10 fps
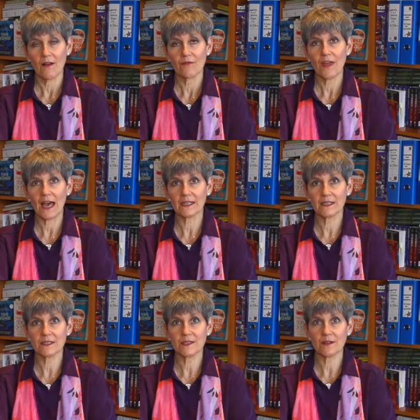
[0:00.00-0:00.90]
That
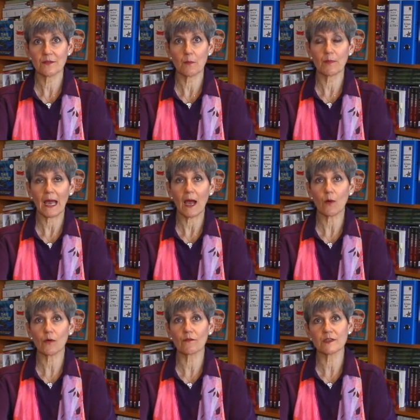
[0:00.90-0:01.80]
is the
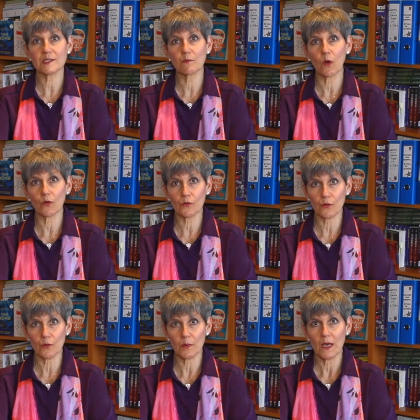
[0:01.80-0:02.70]
power of a small
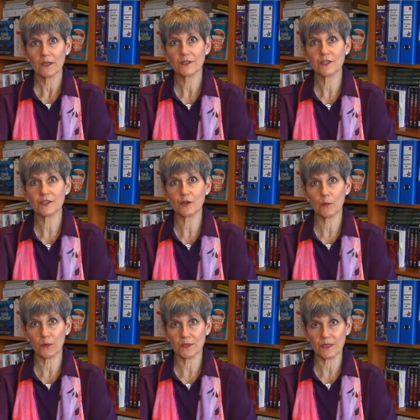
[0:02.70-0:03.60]
group to
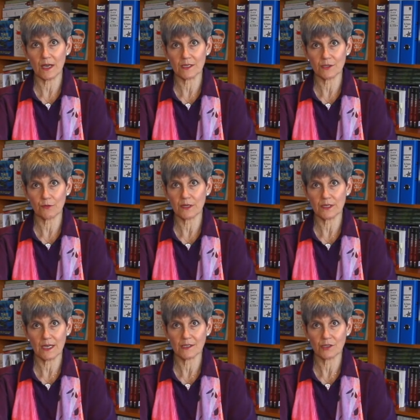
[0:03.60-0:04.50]
supersize your
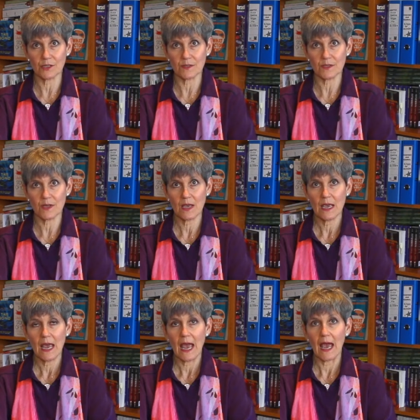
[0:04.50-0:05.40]
intentions.
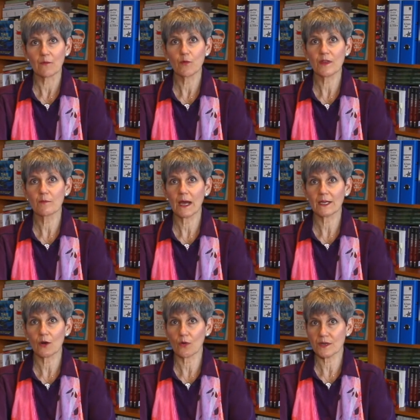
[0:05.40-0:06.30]
And with my
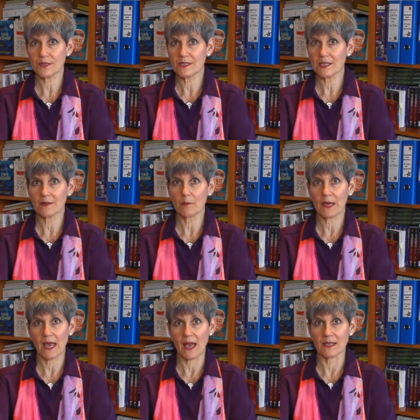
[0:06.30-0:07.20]
courses in the
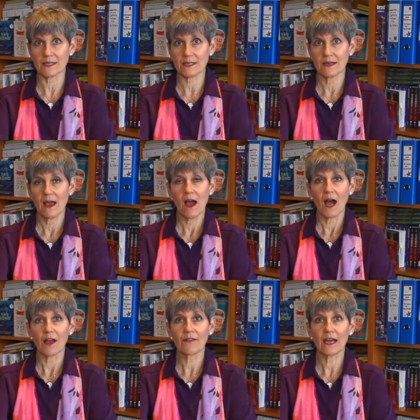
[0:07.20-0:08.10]
past,
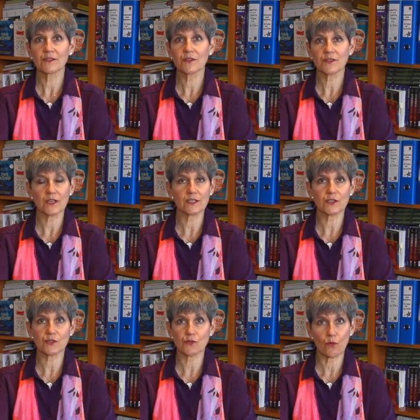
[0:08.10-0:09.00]
I've had just
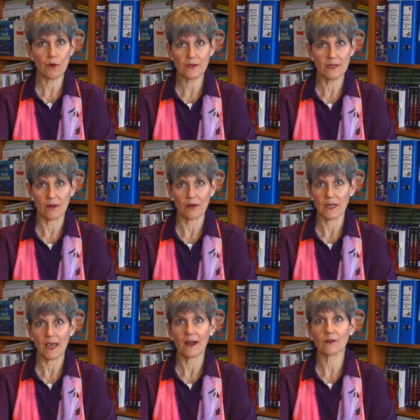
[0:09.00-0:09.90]

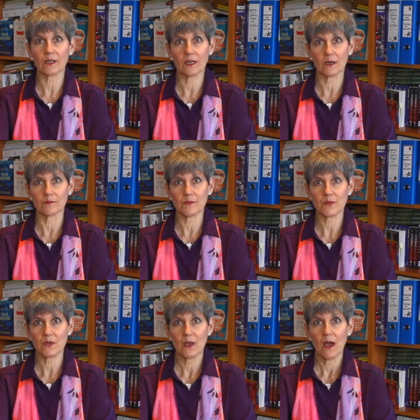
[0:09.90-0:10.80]
extraordinary
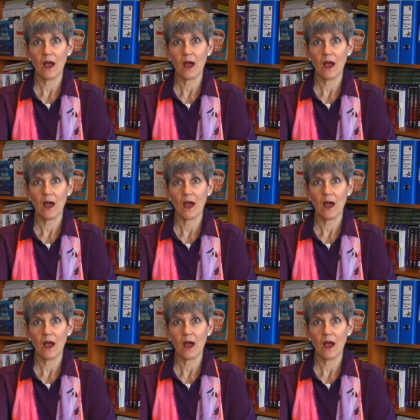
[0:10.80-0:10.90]
outcomes.